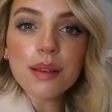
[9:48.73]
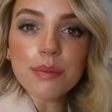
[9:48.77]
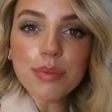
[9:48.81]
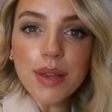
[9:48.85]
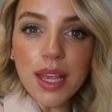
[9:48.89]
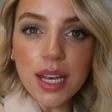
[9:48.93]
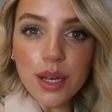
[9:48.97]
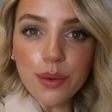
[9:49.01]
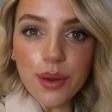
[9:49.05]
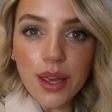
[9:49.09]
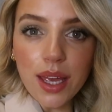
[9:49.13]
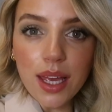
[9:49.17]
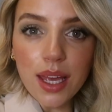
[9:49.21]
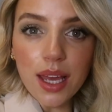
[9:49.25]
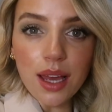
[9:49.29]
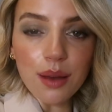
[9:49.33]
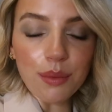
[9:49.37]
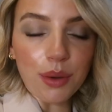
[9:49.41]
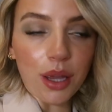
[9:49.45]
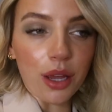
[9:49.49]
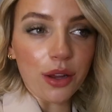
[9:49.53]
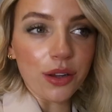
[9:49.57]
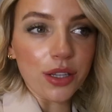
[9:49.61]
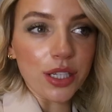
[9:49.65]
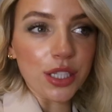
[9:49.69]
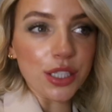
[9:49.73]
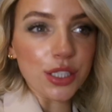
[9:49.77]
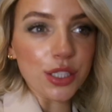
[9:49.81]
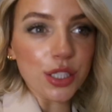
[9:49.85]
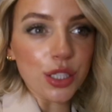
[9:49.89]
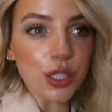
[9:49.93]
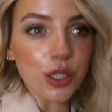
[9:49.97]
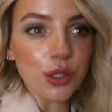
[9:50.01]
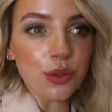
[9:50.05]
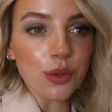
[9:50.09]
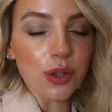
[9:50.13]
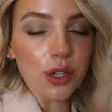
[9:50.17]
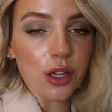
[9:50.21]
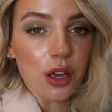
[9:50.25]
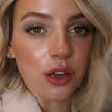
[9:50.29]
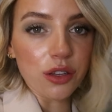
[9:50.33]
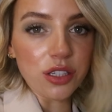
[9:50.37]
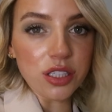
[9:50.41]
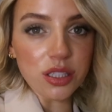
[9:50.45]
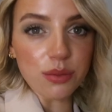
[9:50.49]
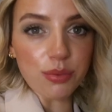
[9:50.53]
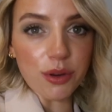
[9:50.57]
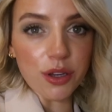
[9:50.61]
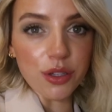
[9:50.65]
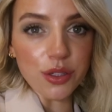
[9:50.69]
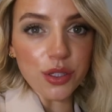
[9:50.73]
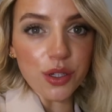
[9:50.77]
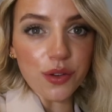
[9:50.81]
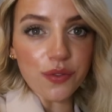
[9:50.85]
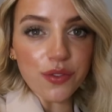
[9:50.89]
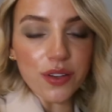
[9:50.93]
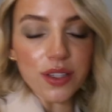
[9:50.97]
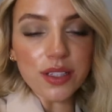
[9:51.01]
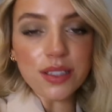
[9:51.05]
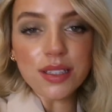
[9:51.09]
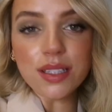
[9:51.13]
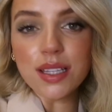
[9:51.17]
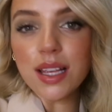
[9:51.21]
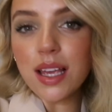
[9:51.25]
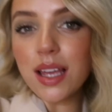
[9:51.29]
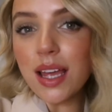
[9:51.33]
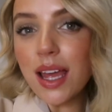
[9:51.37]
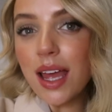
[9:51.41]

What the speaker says: But anyway, I'm going to go to the post office